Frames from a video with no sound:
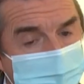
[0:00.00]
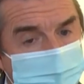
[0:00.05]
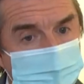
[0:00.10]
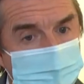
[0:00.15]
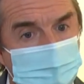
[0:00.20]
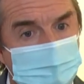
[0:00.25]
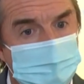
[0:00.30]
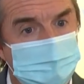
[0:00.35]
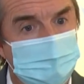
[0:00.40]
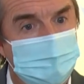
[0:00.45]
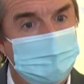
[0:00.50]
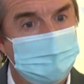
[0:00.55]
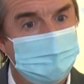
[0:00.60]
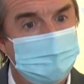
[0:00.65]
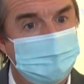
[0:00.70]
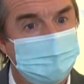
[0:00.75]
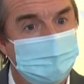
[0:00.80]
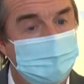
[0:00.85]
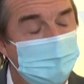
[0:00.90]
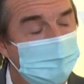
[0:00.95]
So it means
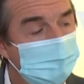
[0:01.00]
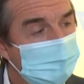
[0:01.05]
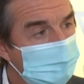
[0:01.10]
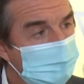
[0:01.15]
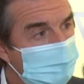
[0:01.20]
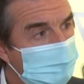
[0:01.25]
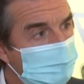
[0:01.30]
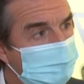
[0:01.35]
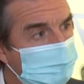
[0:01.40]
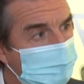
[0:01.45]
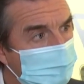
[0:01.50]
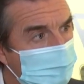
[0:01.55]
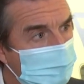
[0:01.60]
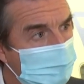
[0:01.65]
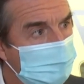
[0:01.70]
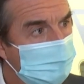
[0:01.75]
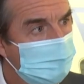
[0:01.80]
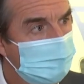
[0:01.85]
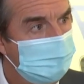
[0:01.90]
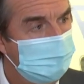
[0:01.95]
that they know very
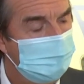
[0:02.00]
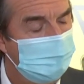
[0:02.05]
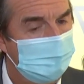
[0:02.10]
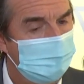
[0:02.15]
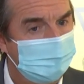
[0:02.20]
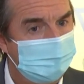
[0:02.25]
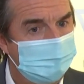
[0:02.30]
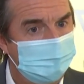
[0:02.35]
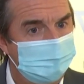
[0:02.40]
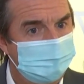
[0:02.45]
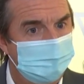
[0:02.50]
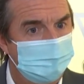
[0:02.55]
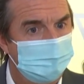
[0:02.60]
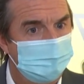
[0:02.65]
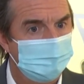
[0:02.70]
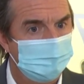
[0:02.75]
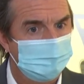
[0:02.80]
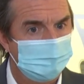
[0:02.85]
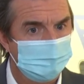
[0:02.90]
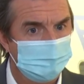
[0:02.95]
well the market
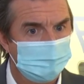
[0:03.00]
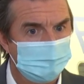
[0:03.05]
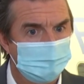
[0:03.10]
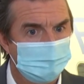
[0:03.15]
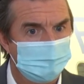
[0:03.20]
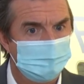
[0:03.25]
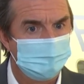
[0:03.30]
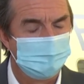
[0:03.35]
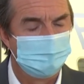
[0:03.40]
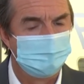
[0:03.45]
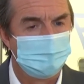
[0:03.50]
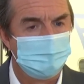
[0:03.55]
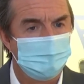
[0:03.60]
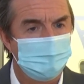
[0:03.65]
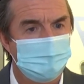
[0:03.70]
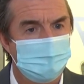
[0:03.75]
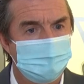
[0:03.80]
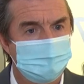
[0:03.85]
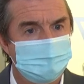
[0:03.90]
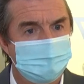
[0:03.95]
and the
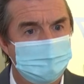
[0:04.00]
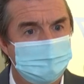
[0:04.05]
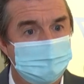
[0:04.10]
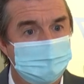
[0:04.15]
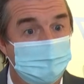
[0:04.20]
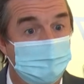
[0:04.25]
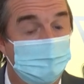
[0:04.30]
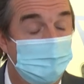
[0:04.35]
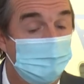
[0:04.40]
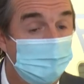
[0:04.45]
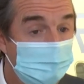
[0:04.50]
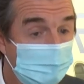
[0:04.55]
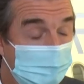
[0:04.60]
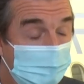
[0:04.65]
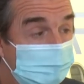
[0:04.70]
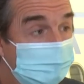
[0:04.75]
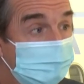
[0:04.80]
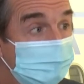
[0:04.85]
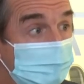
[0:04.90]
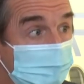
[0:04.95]
overall market. They are
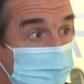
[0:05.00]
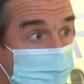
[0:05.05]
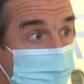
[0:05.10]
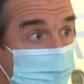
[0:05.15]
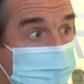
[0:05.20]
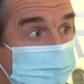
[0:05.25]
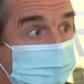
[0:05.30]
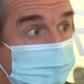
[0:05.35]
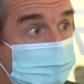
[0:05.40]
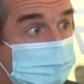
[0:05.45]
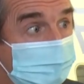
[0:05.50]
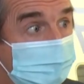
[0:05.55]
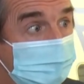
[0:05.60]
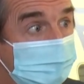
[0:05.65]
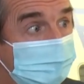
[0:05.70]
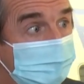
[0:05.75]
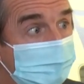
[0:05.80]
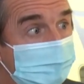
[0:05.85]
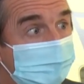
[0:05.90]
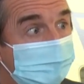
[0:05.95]
operating our Acj.
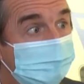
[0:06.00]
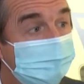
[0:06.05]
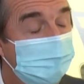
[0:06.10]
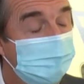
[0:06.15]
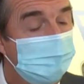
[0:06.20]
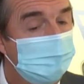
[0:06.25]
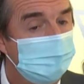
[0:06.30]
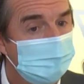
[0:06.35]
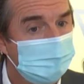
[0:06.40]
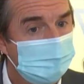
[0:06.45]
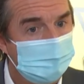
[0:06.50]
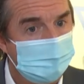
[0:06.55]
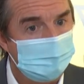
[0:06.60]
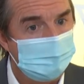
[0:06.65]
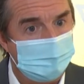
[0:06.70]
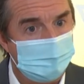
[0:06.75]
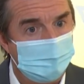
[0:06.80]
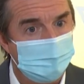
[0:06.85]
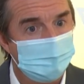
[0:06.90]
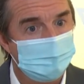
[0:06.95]
They know
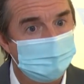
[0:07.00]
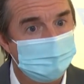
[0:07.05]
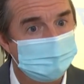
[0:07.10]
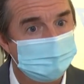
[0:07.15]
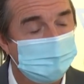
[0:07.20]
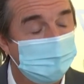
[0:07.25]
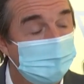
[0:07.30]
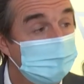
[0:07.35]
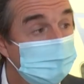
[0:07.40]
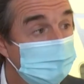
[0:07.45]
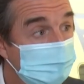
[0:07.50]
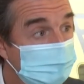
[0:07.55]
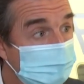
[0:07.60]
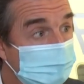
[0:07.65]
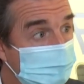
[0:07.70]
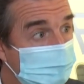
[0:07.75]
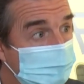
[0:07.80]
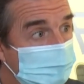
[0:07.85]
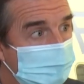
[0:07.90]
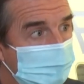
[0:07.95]
our customers
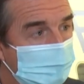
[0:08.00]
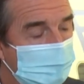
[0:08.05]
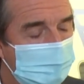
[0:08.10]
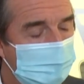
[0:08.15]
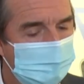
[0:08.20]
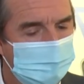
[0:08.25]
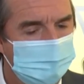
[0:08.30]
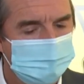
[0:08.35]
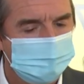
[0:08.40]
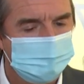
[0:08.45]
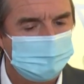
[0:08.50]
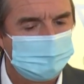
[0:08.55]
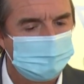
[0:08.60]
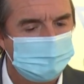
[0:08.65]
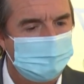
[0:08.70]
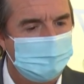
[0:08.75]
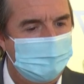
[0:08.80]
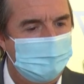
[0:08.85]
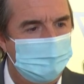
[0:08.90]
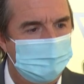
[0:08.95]
also. So we put
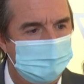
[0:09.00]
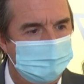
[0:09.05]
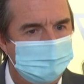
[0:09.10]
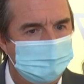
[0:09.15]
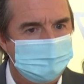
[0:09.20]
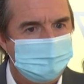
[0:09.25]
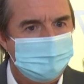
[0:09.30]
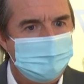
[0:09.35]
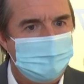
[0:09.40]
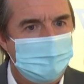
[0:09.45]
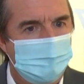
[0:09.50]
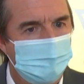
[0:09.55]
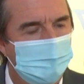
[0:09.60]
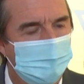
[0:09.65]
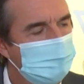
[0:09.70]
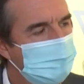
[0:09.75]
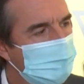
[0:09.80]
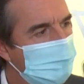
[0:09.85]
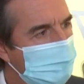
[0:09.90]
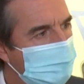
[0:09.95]
together
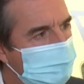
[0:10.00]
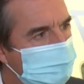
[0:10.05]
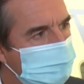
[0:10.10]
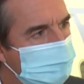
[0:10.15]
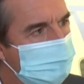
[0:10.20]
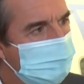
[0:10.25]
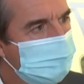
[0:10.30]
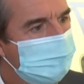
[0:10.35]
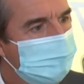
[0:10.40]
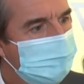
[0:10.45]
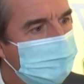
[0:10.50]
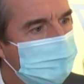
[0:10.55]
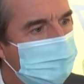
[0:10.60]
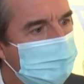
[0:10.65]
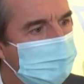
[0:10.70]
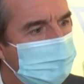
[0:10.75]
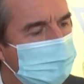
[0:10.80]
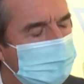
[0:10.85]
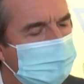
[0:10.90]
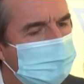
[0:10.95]
our knowledge
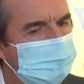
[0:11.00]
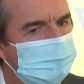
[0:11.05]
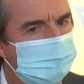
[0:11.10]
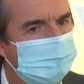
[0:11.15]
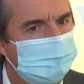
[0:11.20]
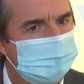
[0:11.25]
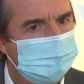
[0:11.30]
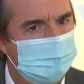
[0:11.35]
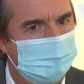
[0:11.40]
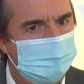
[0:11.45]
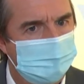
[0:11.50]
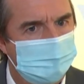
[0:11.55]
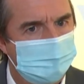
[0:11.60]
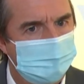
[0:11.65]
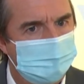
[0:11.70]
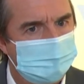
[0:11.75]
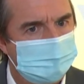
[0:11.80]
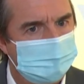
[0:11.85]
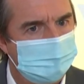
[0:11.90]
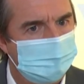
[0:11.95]
in order to design
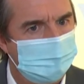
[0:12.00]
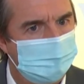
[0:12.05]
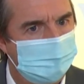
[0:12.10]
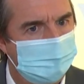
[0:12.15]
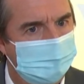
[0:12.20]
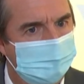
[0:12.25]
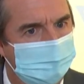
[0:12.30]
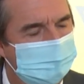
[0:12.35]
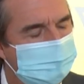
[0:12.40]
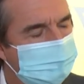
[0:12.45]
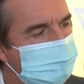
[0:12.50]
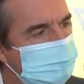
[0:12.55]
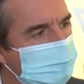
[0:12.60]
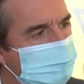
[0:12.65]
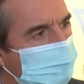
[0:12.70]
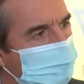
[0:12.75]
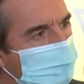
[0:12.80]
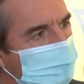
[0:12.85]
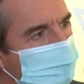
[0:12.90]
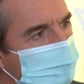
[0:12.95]
this
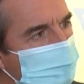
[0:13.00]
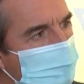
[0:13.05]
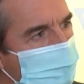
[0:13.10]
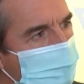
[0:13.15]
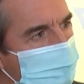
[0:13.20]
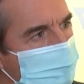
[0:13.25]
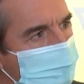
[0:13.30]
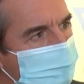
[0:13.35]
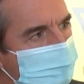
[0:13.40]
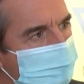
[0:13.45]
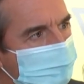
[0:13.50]
Acj320.